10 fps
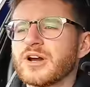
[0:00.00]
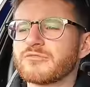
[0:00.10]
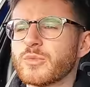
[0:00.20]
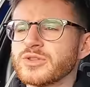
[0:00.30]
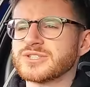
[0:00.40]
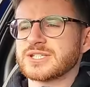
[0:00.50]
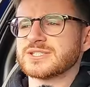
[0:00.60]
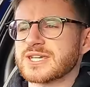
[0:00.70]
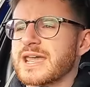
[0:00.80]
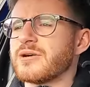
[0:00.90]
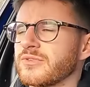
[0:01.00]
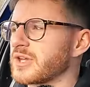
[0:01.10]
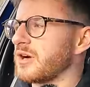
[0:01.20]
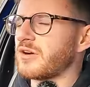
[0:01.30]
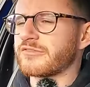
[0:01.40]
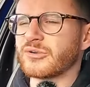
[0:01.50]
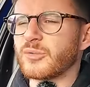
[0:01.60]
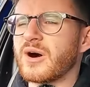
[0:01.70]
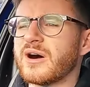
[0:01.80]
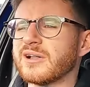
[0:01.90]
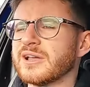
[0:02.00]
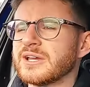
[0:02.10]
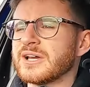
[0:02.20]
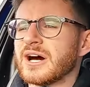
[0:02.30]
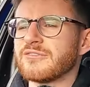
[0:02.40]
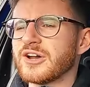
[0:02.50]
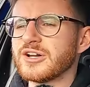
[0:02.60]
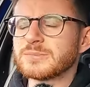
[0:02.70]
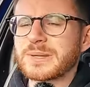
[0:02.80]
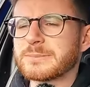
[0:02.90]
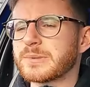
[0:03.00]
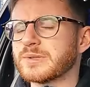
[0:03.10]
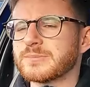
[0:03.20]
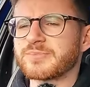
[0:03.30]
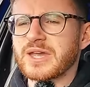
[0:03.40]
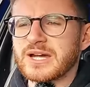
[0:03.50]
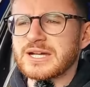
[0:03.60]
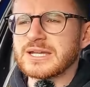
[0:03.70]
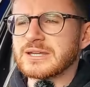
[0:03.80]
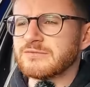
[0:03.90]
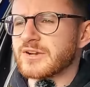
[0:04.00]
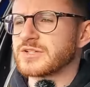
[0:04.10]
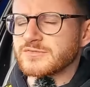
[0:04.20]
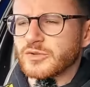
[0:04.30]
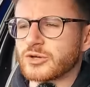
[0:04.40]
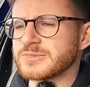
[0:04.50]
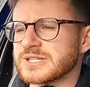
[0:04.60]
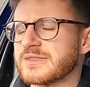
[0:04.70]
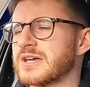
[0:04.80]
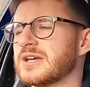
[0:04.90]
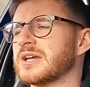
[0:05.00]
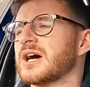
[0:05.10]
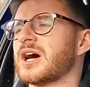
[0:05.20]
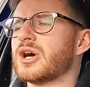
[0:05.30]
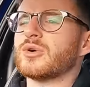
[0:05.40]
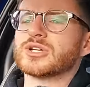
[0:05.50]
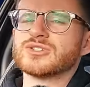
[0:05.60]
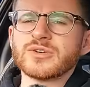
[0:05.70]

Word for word: I've wanted to get on the car for a while. I've heard people in various forums say that, oh, you